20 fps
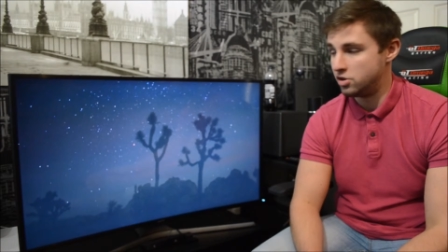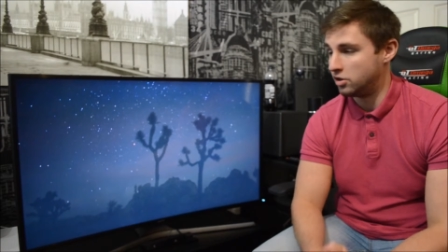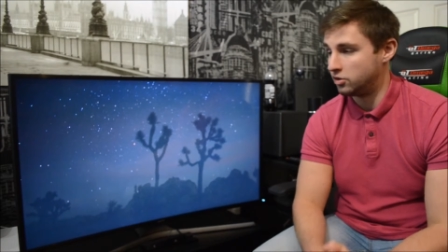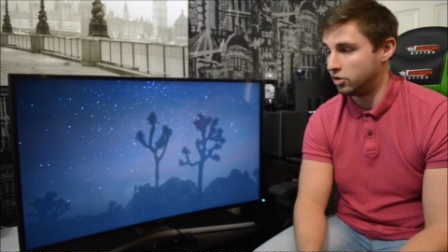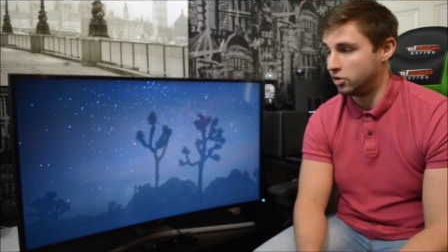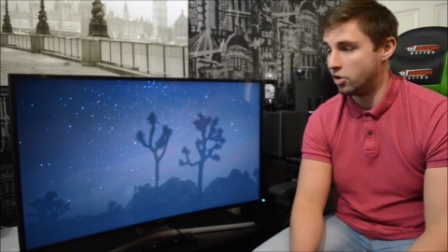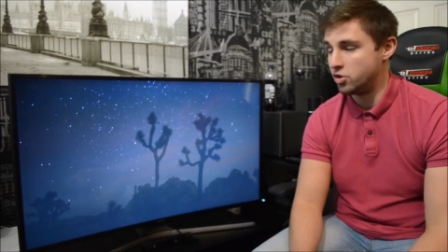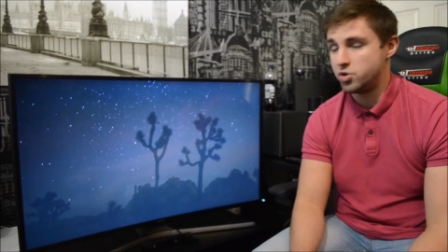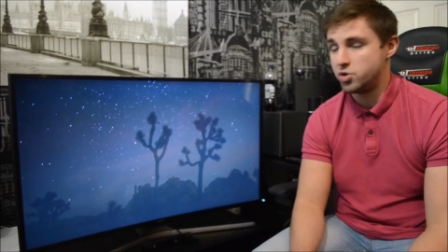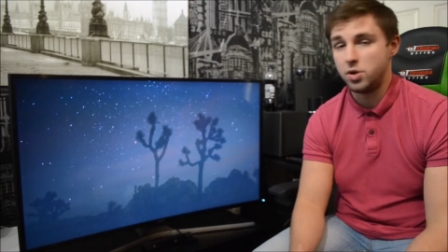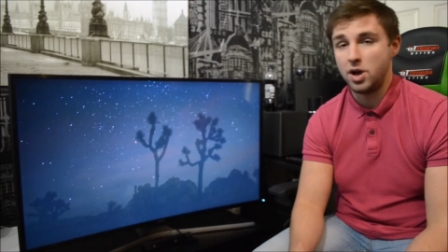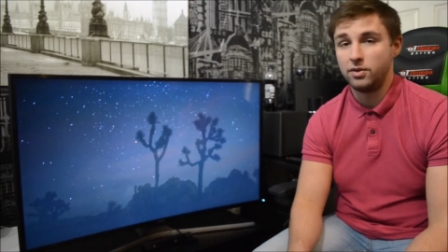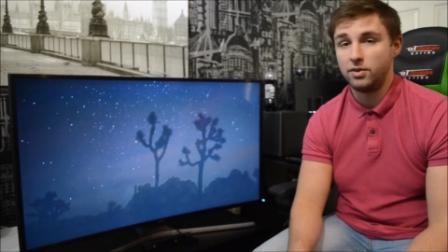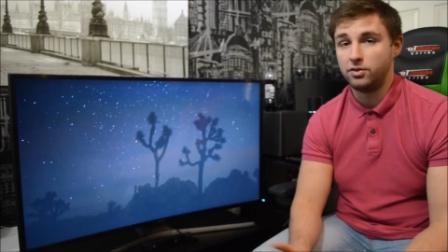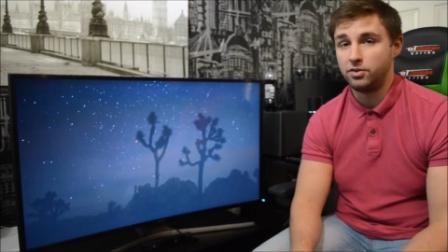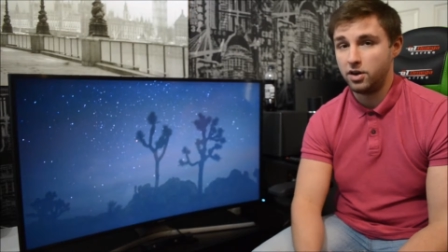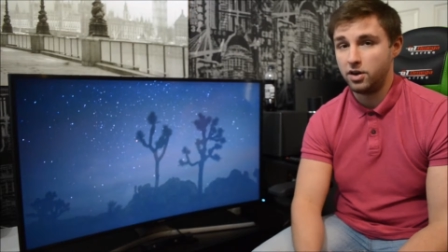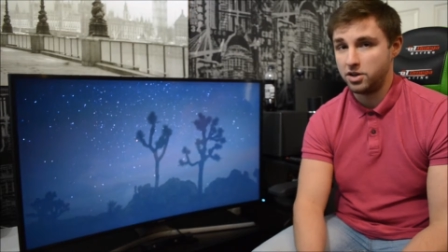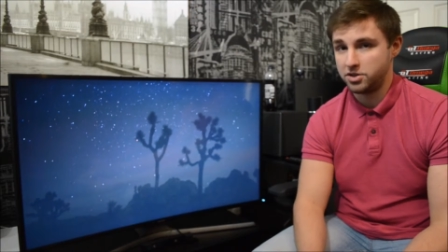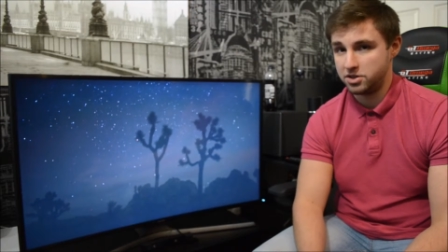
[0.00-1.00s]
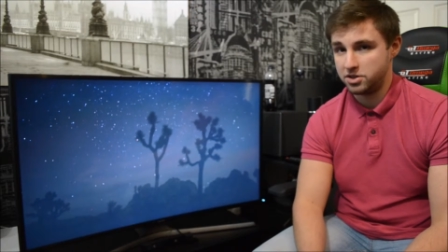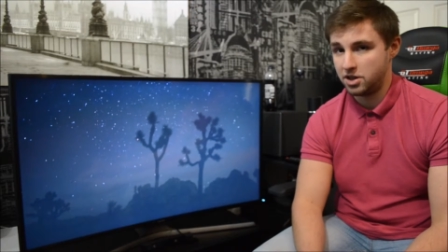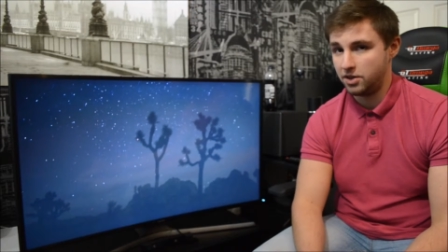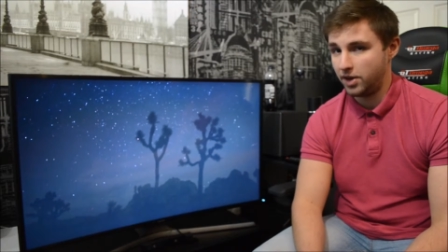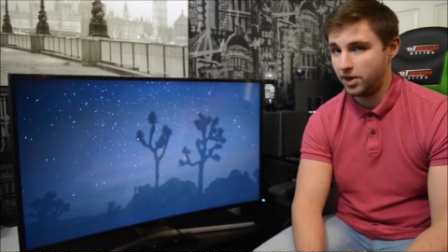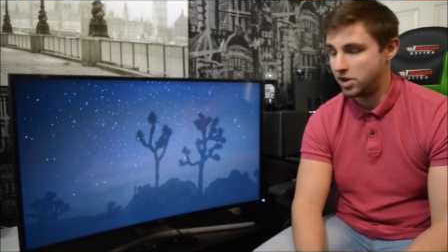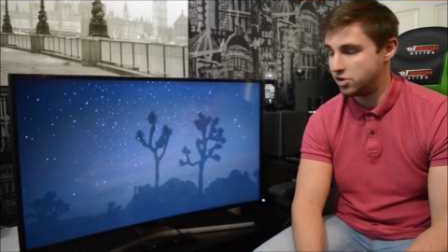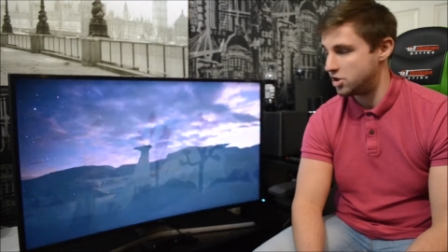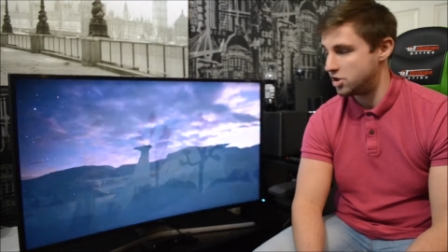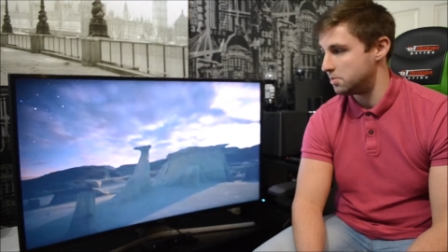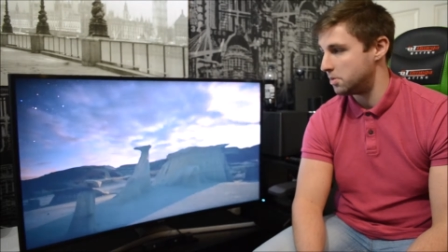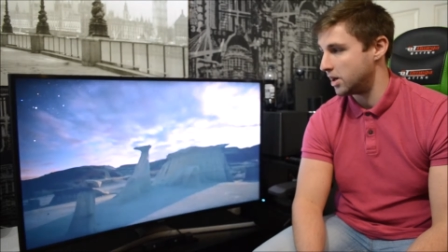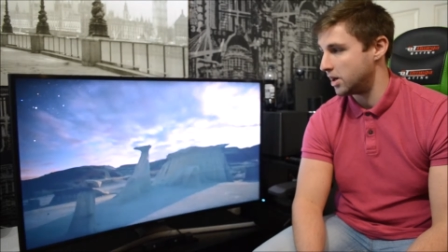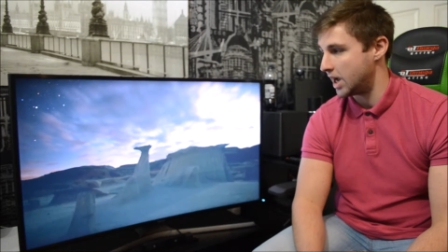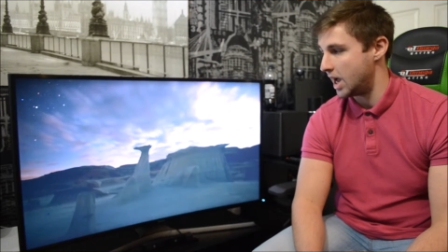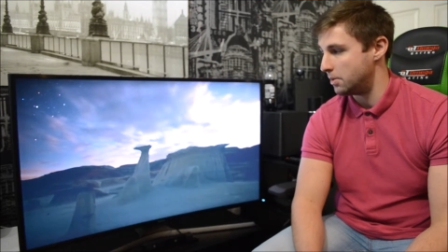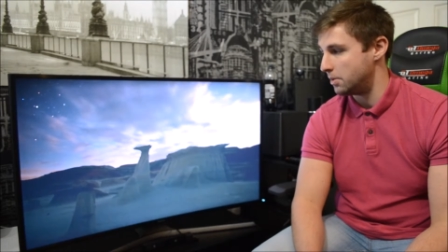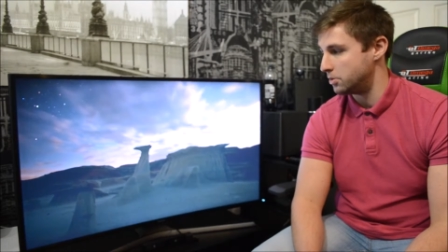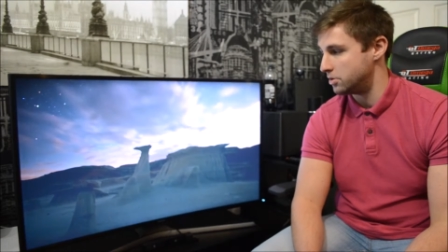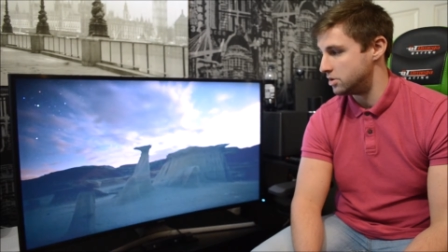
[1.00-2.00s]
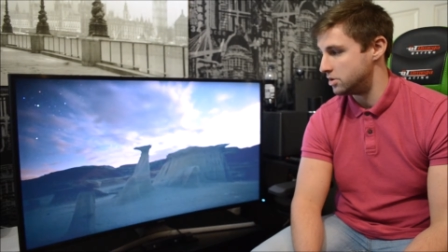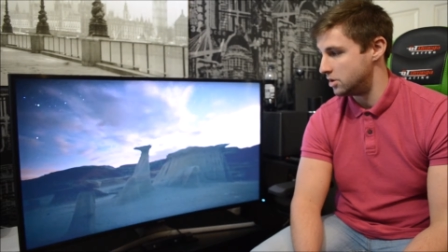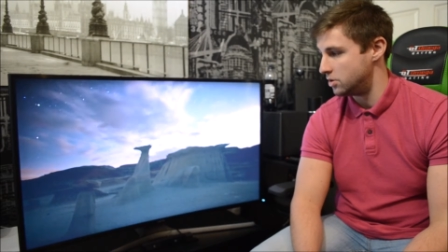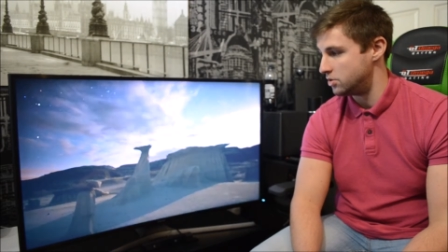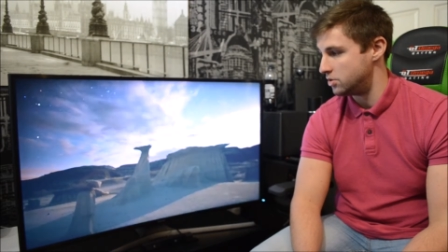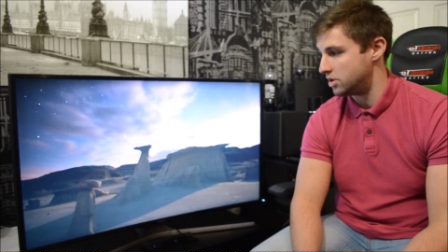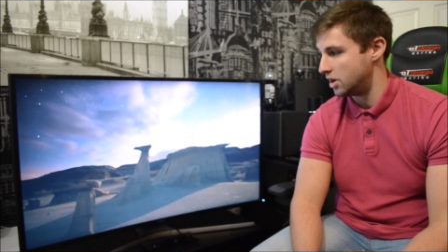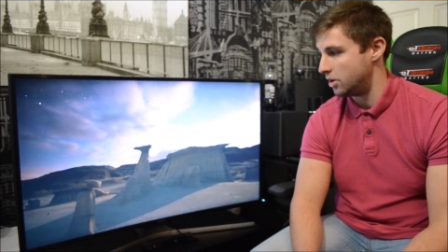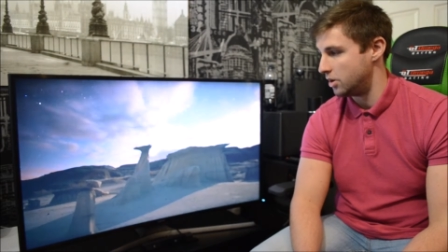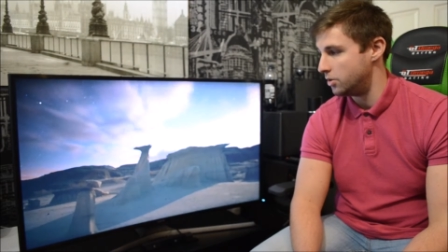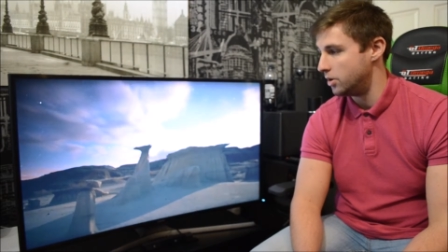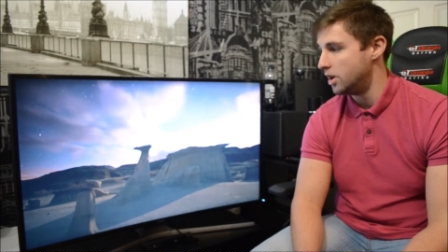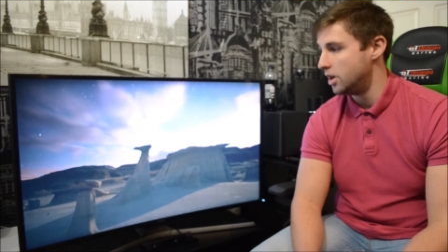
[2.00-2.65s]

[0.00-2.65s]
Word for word: as long as you have a fast enough HDMI cable to do so,